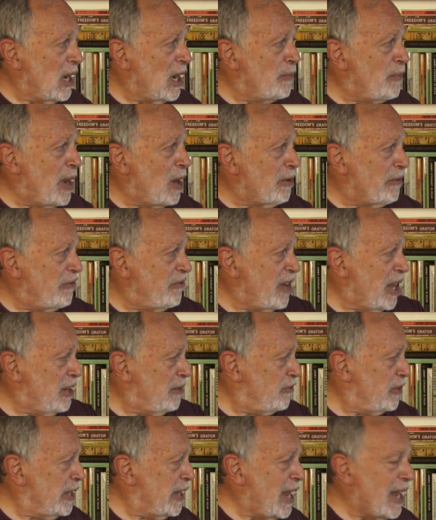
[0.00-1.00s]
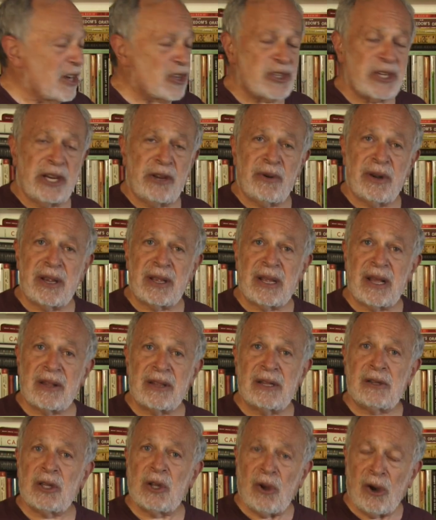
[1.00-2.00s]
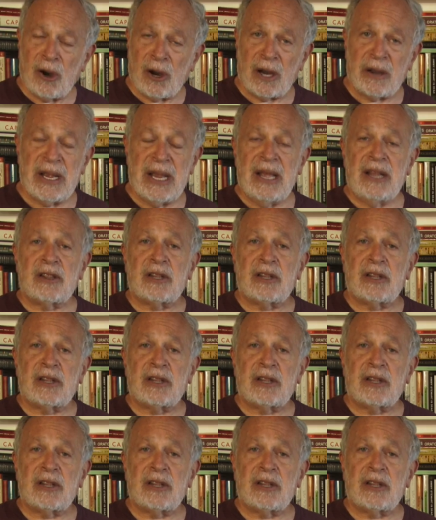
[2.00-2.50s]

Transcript: about faithfully executing the law.